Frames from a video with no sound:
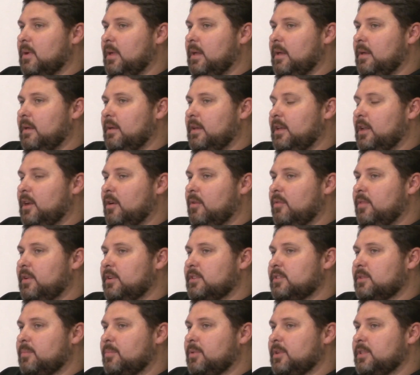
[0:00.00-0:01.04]

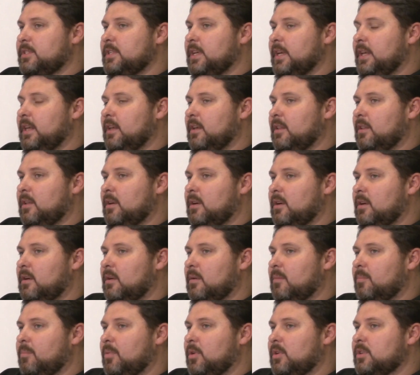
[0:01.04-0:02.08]
There's a
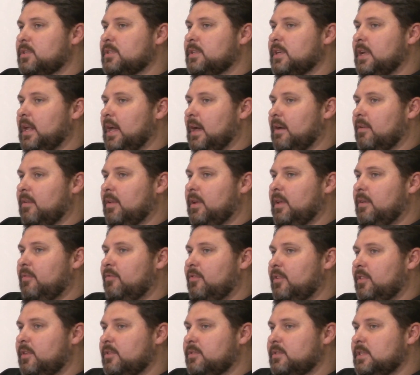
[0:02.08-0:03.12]
particular personality
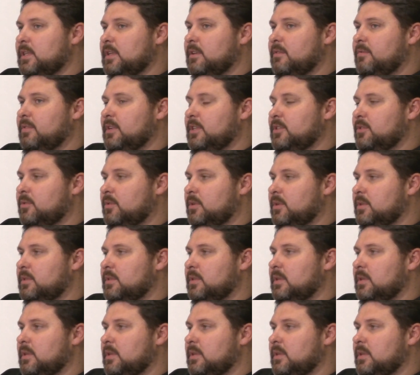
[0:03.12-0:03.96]
for those individuals.